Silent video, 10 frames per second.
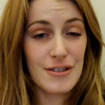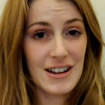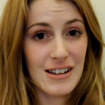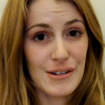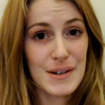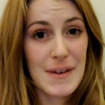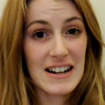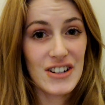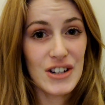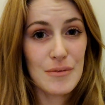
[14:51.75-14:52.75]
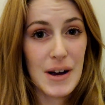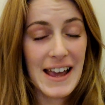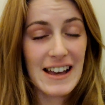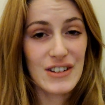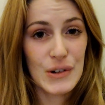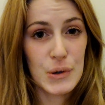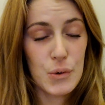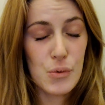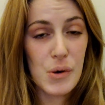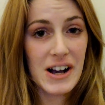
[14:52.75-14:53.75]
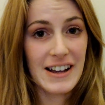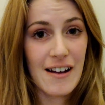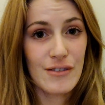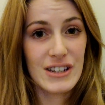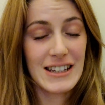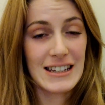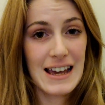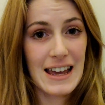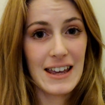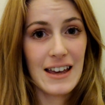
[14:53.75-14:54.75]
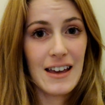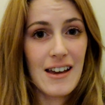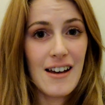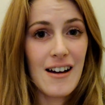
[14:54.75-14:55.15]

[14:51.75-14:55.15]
don't think I'm going to manage to do my extra core workout today,